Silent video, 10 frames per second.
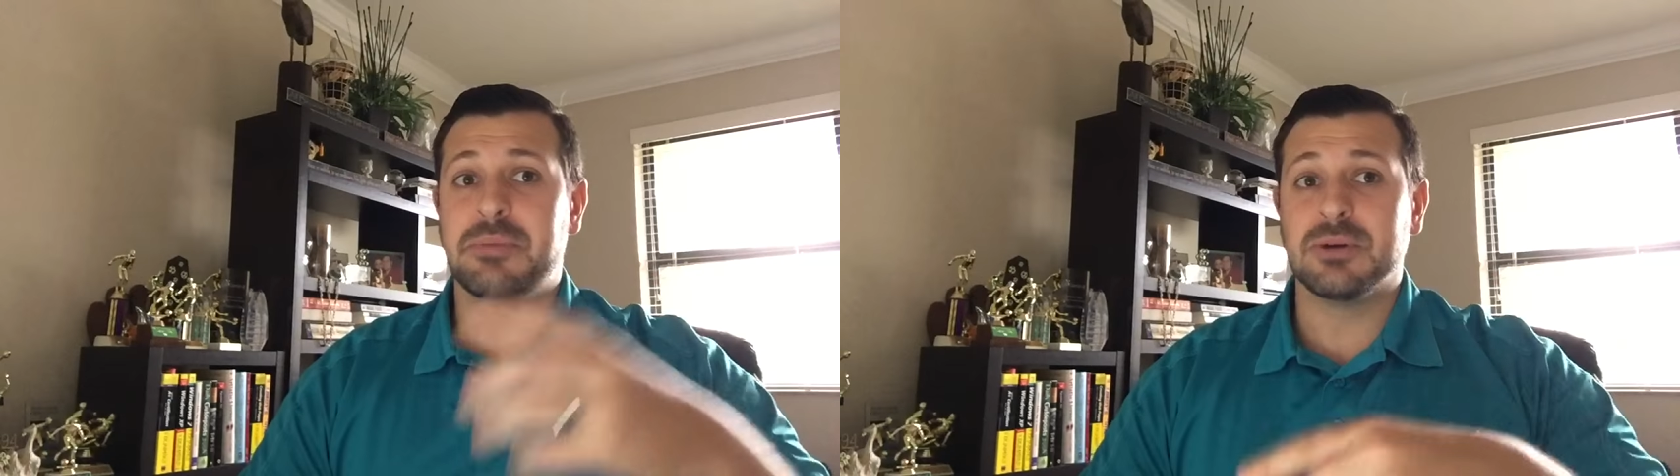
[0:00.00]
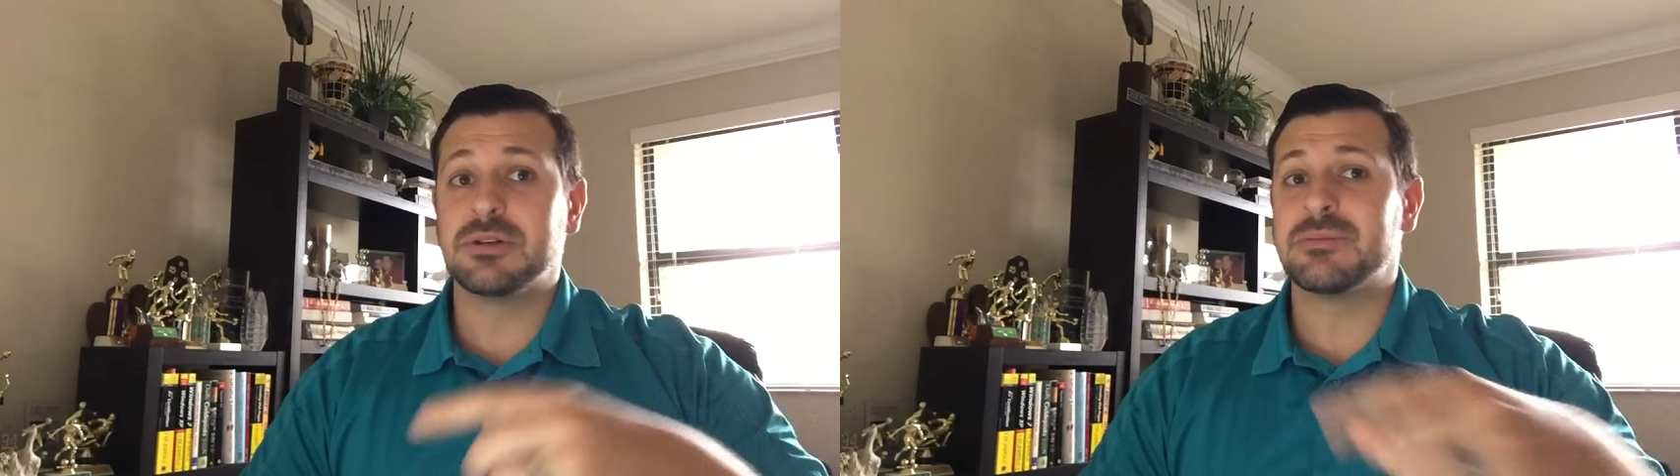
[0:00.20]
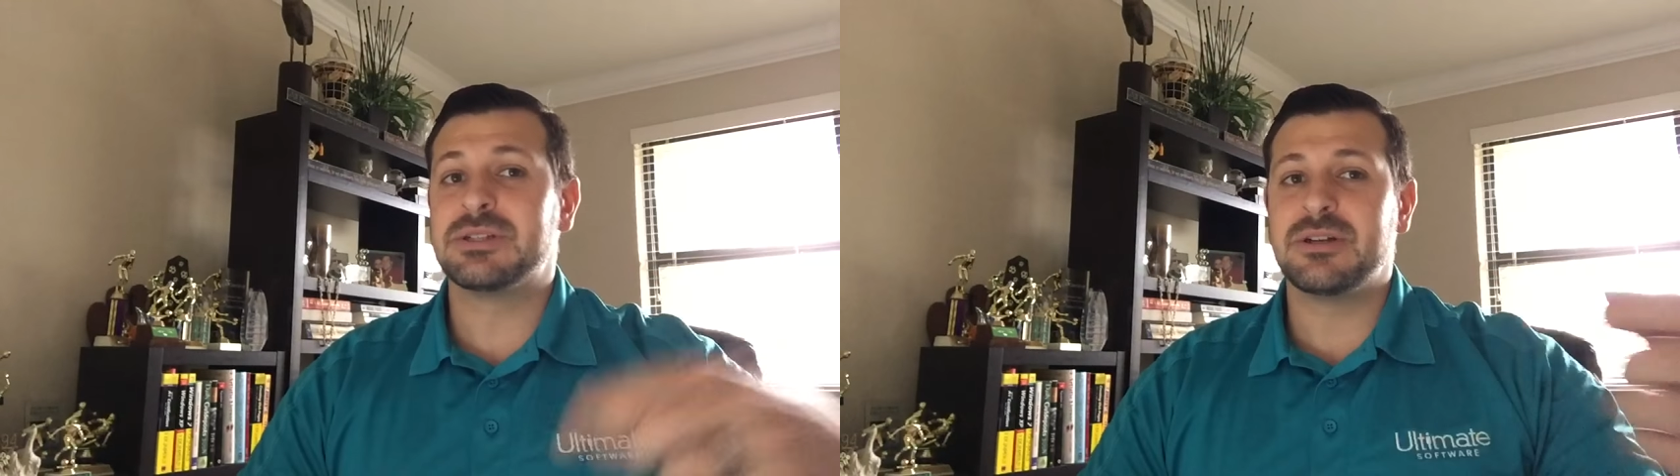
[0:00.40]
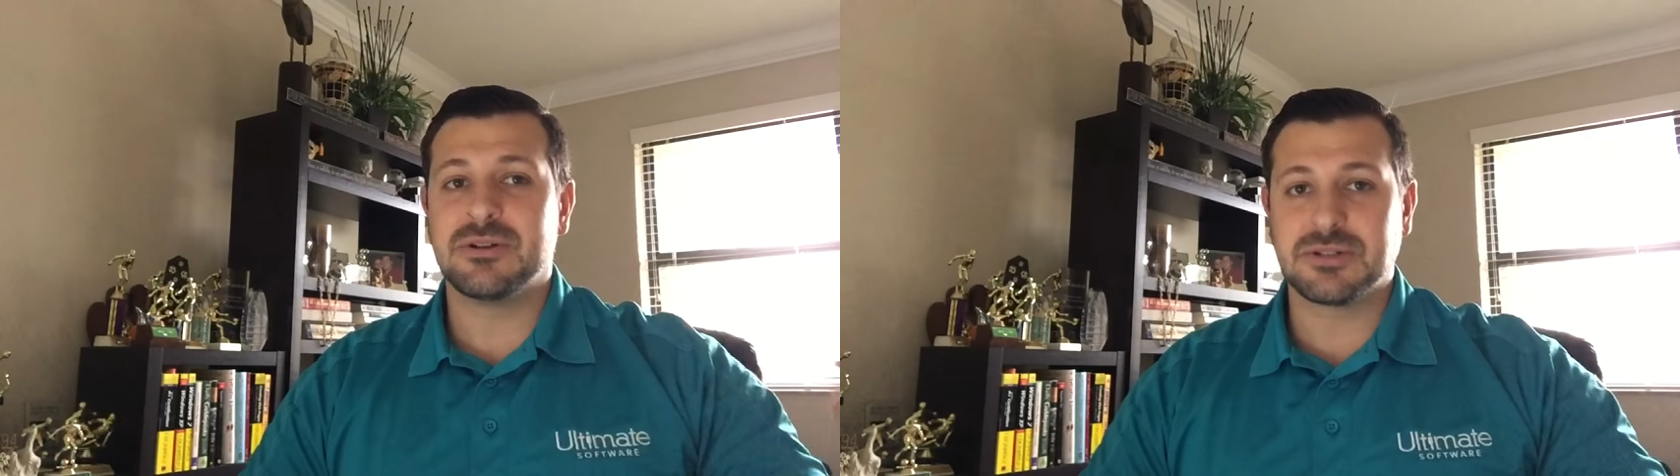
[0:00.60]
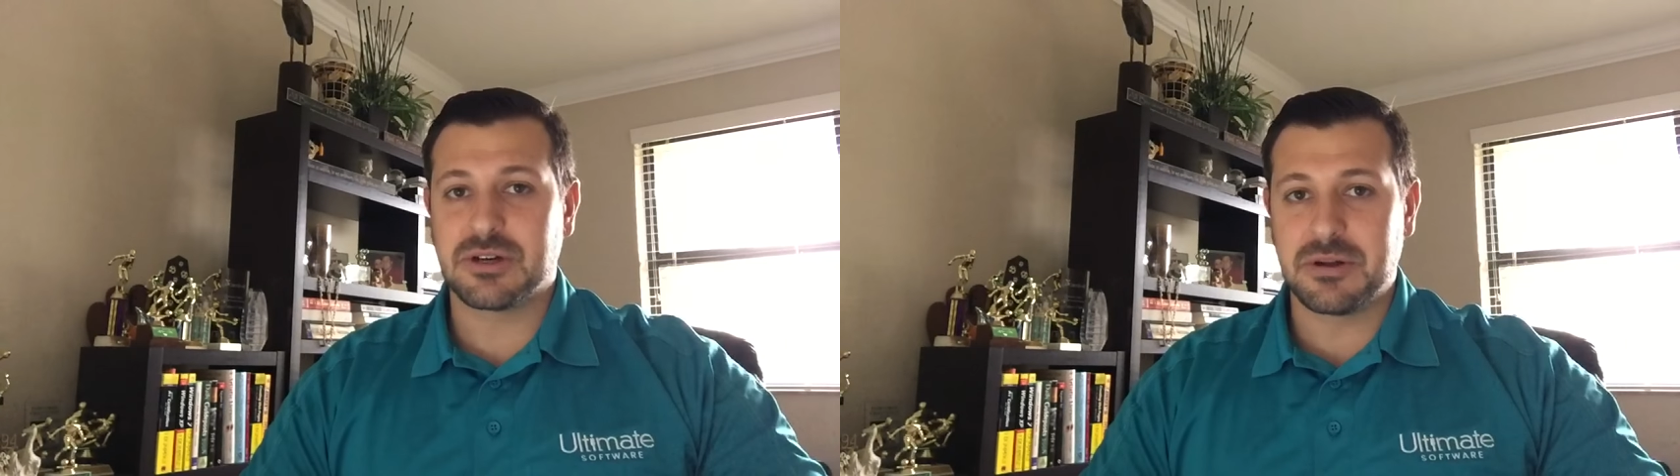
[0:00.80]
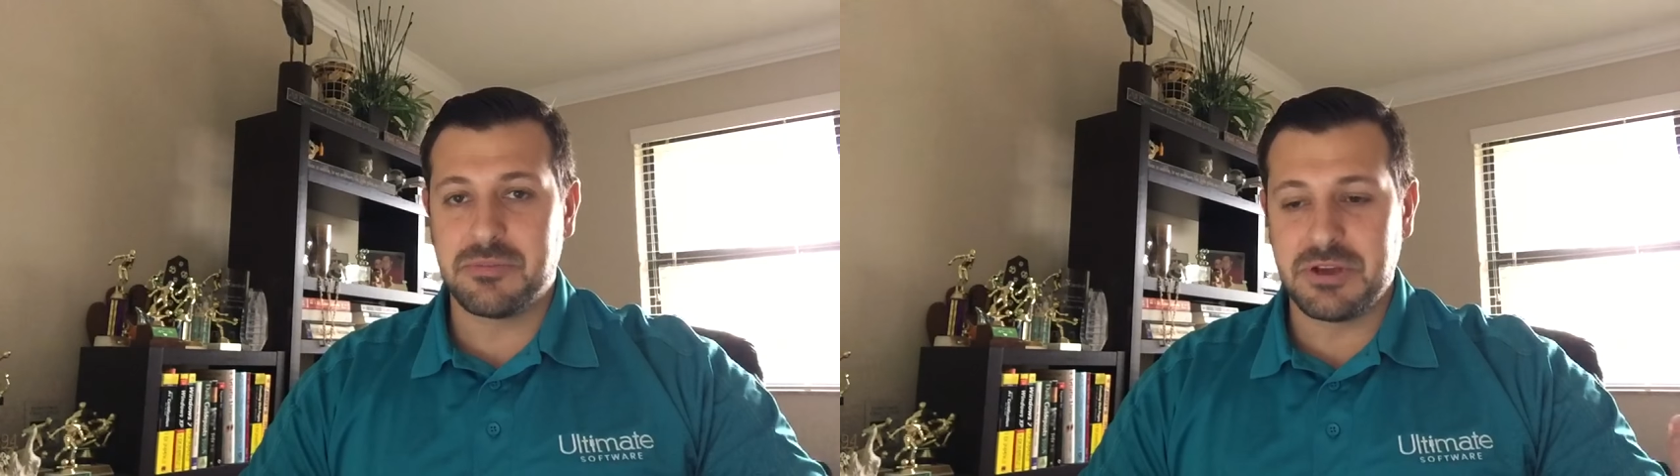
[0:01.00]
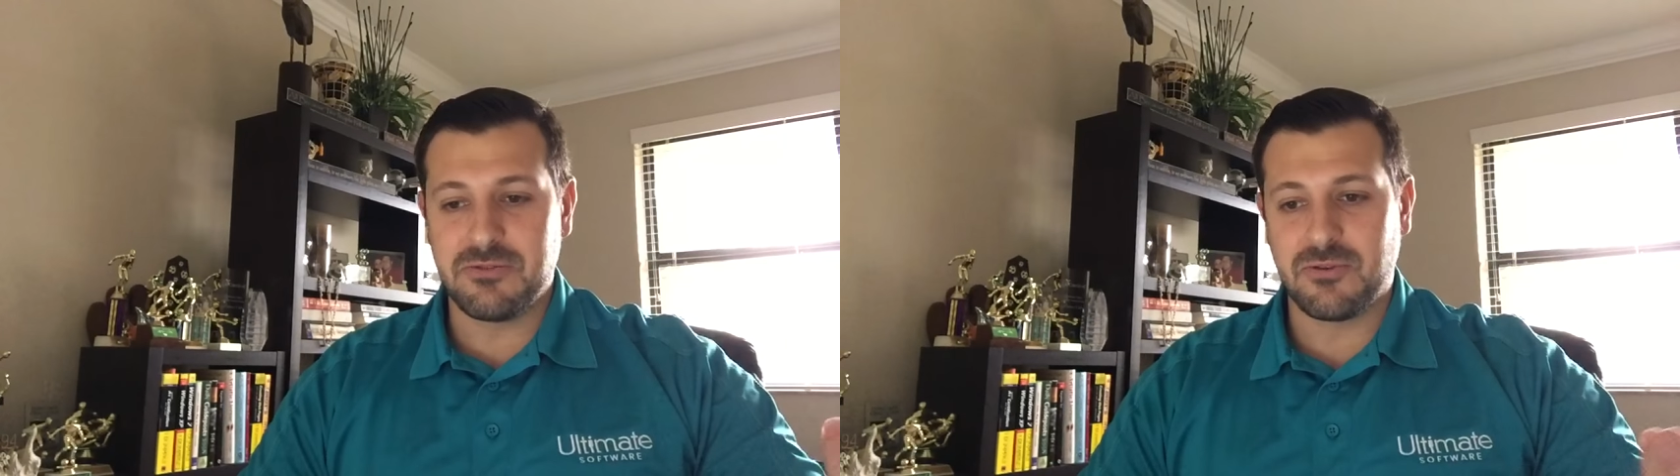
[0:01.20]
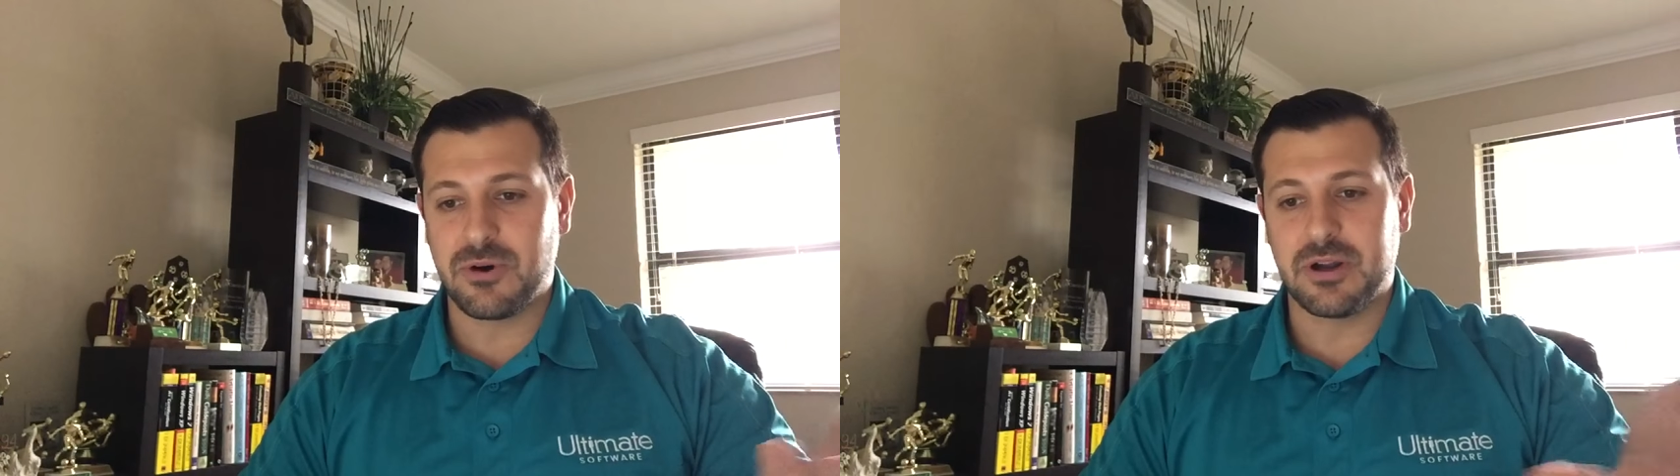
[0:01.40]
building materials are going to be
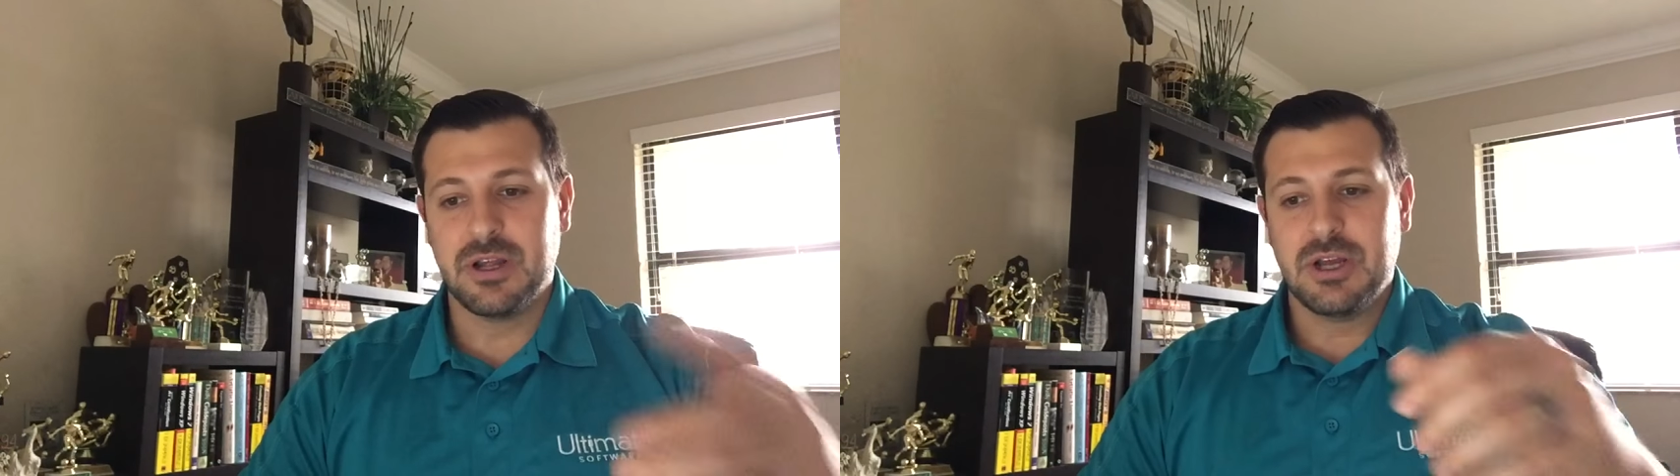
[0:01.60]
for it.